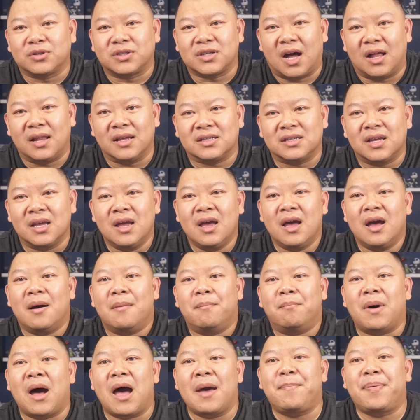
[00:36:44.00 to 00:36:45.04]
Rosales.
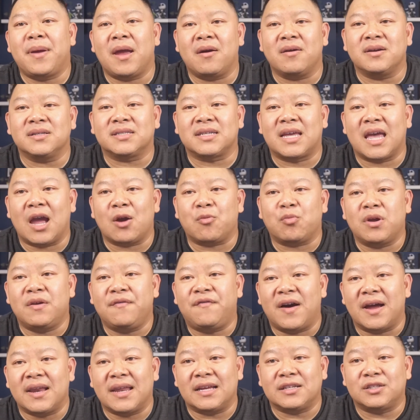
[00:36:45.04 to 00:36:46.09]
My parents can't
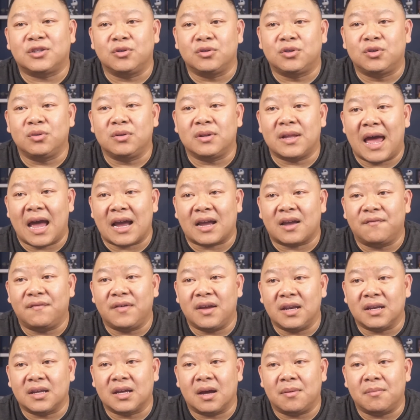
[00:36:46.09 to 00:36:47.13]
refinance due to lack of
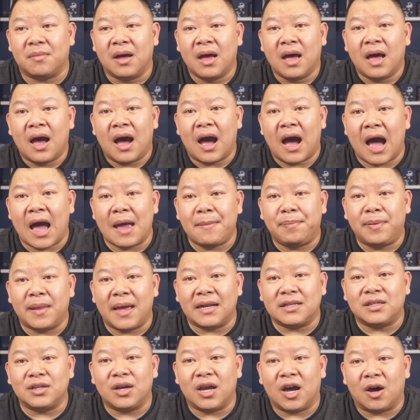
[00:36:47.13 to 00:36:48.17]
income. I
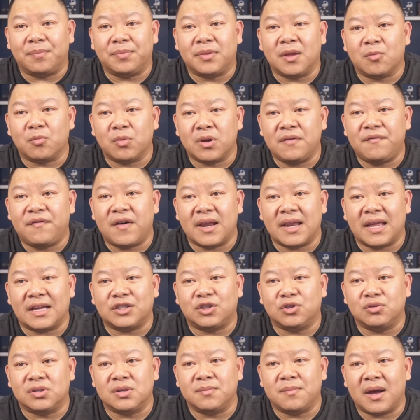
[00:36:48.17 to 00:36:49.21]
plan to help them
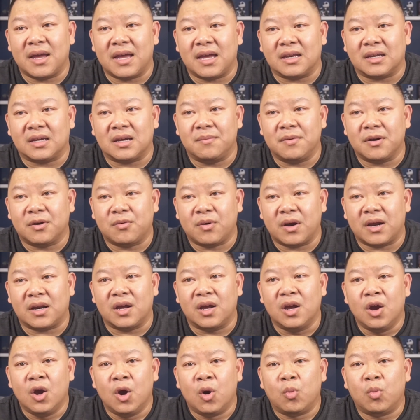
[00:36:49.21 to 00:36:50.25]
refinance using my income and
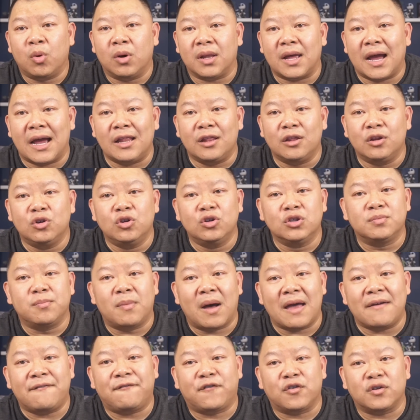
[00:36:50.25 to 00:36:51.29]
credit. Will I lose
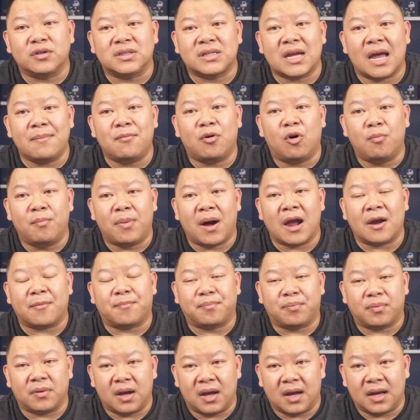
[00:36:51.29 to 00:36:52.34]
my first-time homebuyer
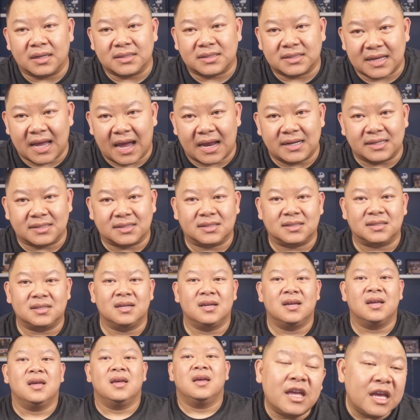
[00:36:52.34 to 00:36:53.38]
status?
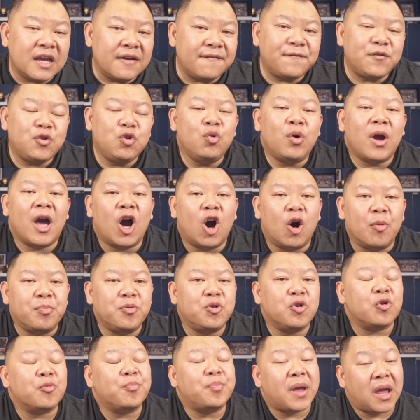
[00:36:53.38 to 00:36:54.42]
If you
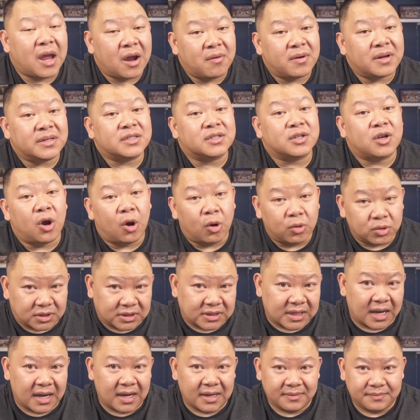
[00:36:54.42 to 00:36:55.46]
help your parents
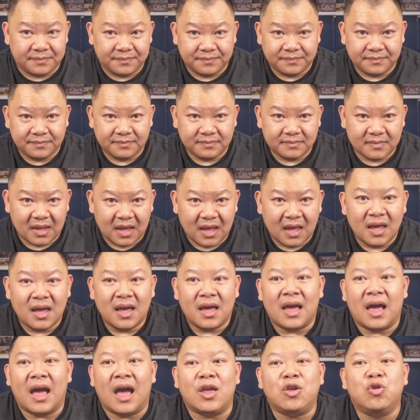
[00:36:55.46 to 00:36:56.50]
co-sign
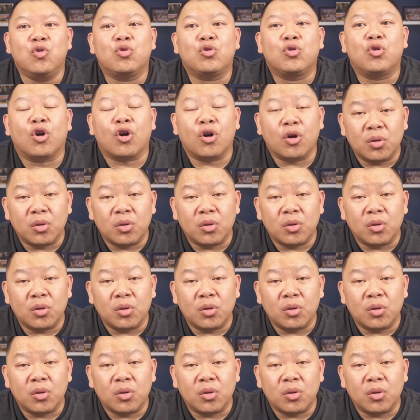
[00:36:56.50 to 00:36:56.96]
and you